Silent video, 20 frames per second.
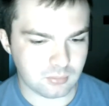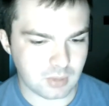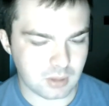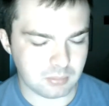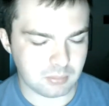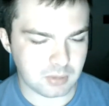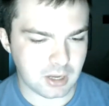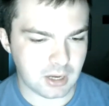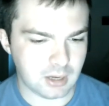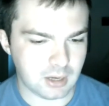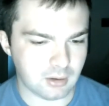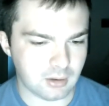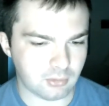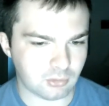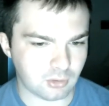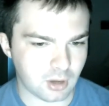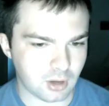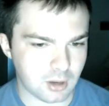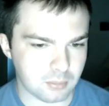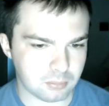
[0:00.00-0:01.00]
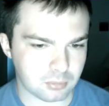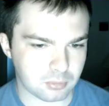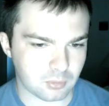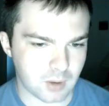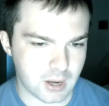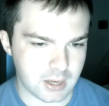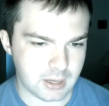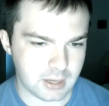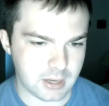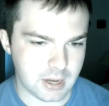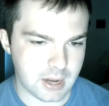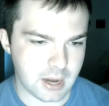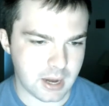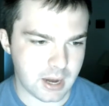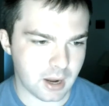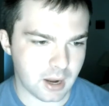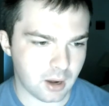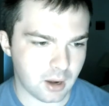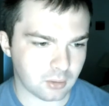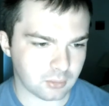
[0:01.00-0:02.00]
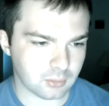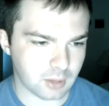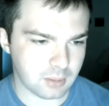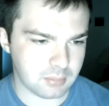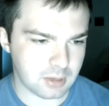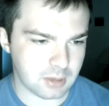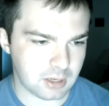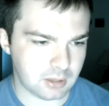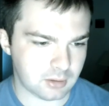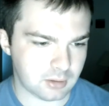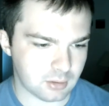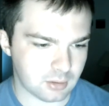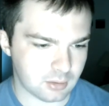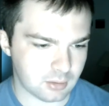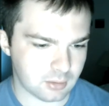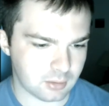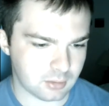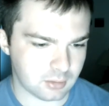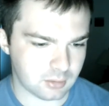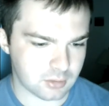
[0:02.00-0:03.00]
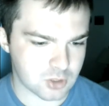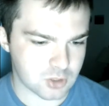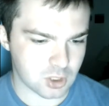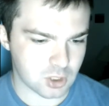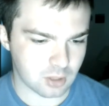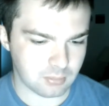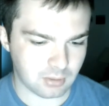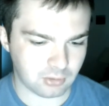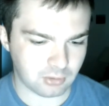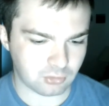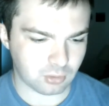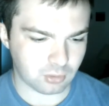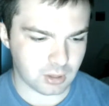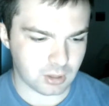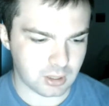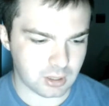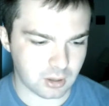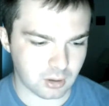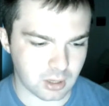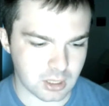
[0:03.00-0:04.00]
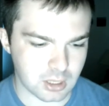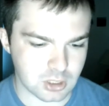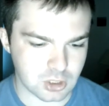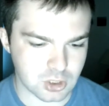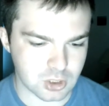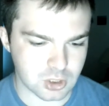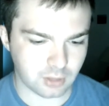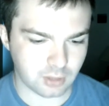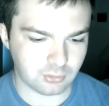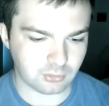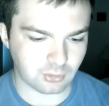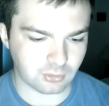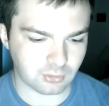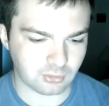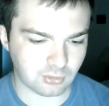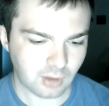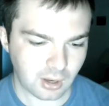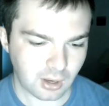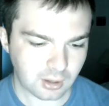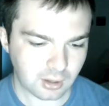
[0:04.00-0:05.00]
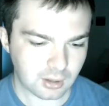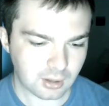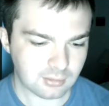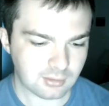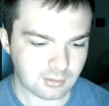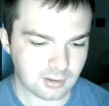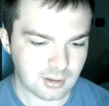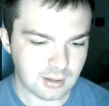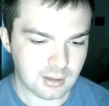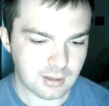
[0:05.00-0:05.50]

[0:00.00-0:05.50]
I'm getting this up right now. Let me share my screen here in just a second.